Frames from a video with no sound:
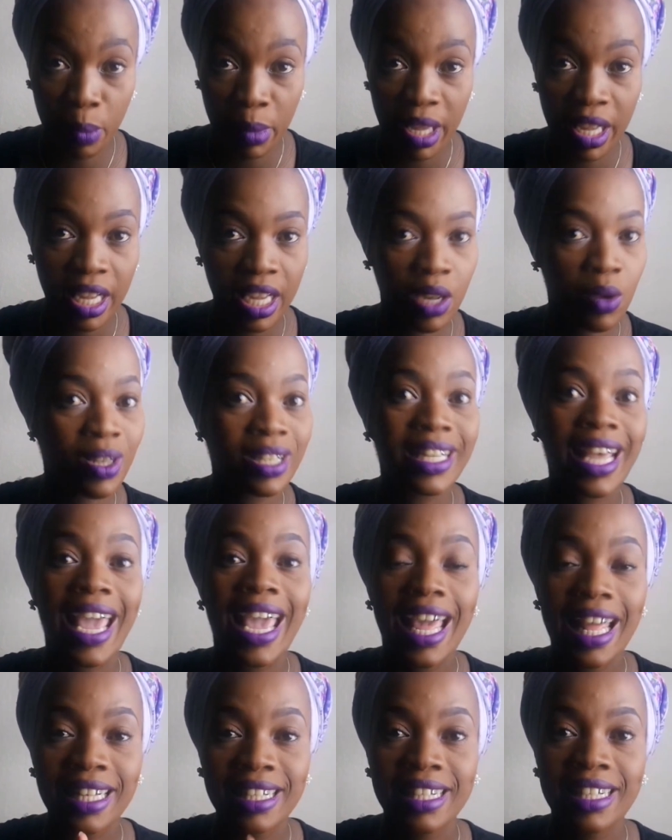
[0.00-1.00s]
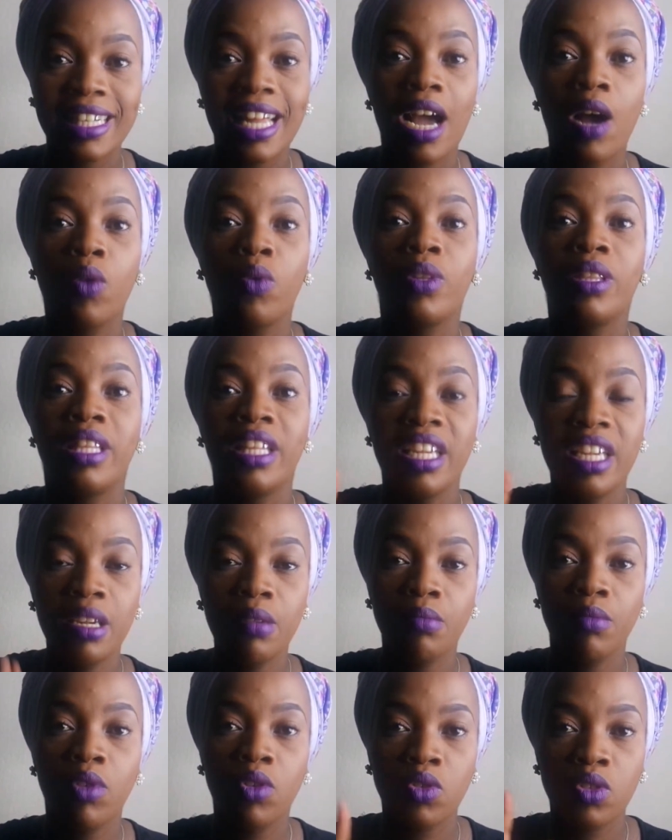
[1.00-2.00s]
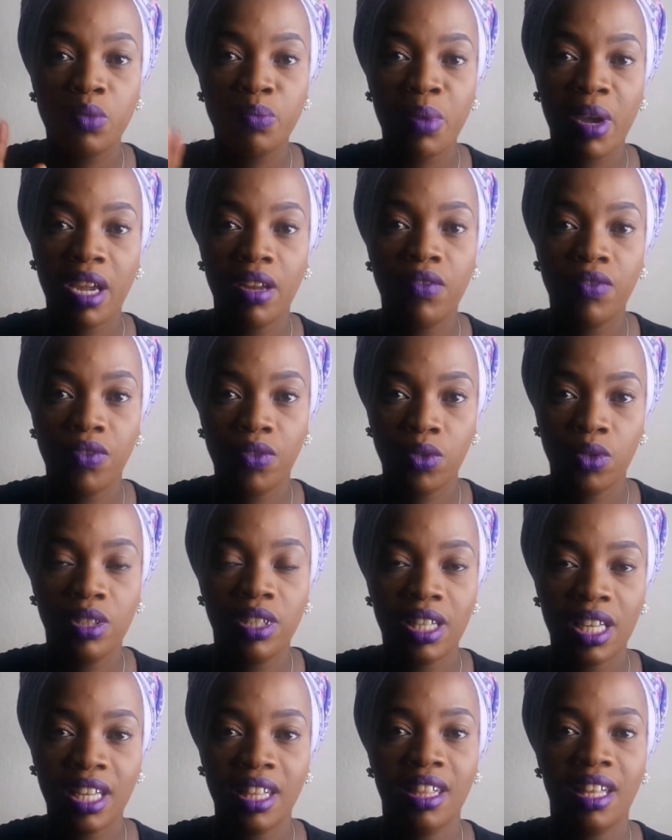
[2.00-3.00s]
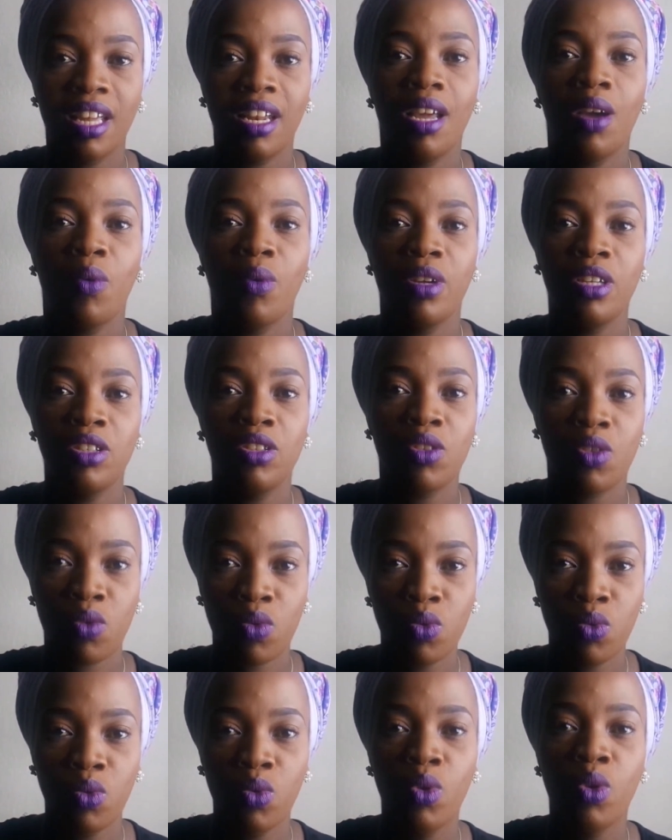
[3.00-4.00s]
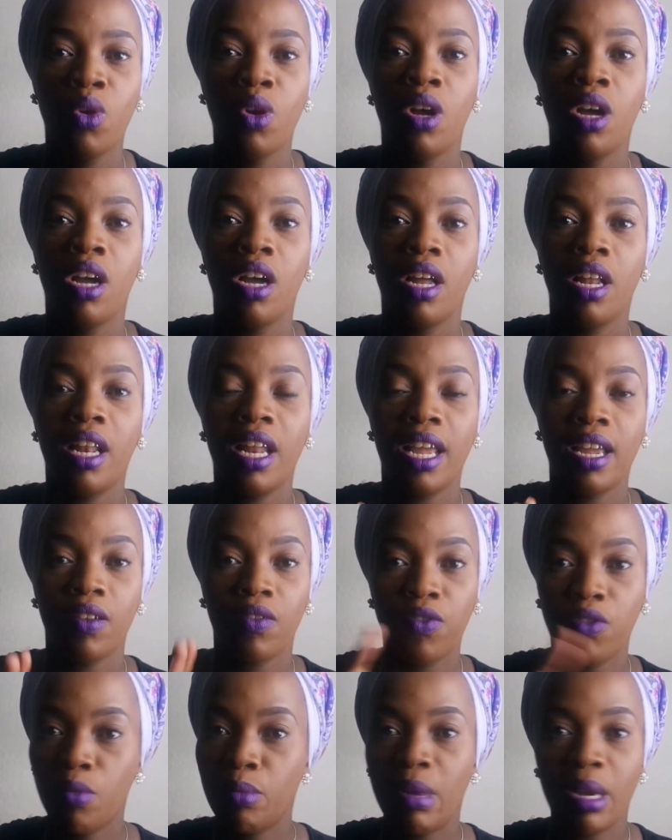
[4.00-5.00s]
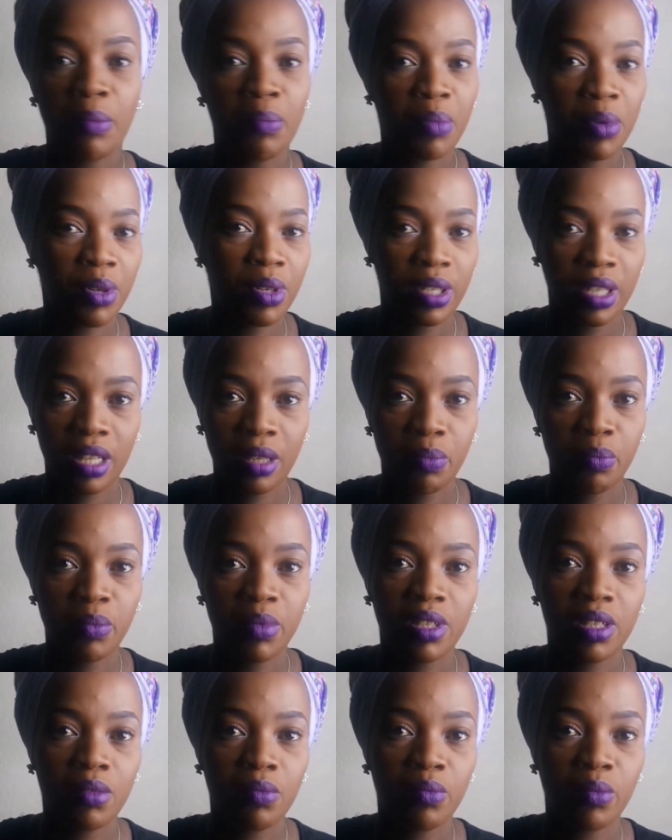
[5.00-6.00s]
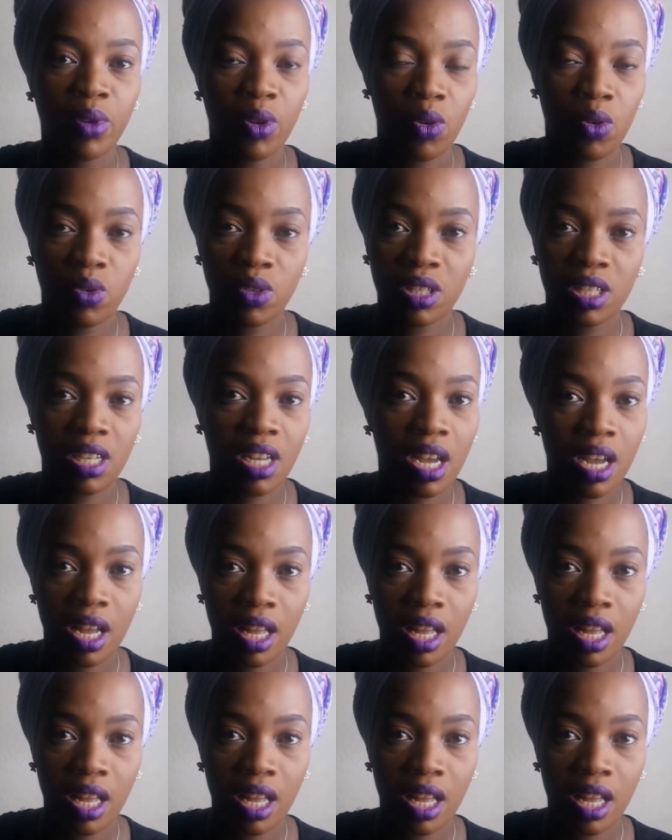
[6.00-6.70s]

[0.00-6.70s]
me, it was hands down the most painful thing that I went through, like, for my birth, because